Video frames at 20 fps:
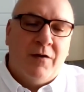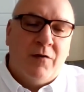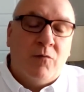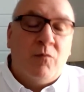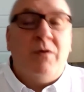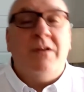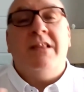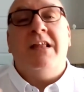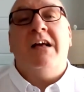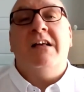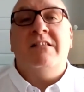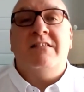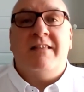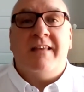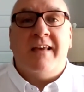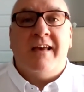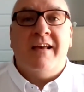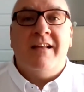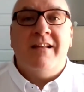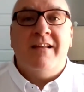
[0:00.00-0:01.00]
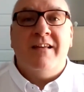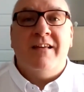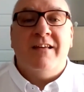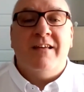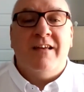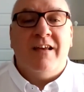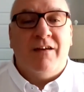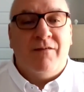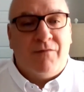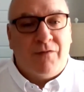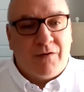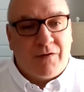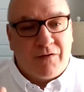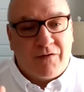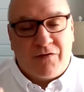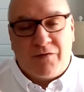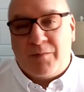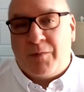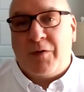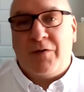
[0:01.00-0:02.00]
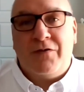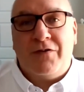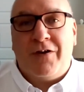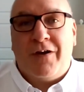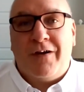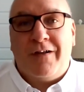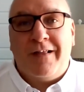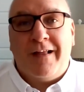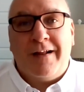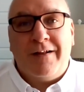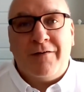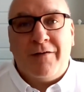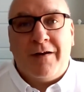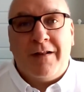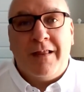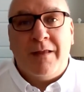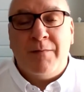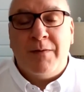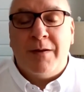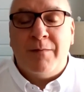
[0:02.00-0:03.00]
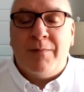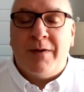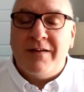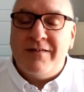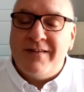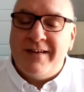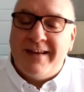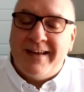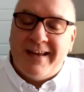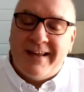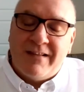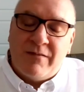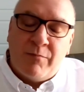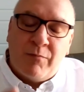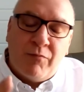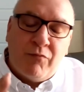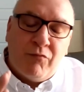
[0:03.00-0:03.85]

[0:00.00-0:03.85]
With that said, if you're a sports card collector on a limited budget, it's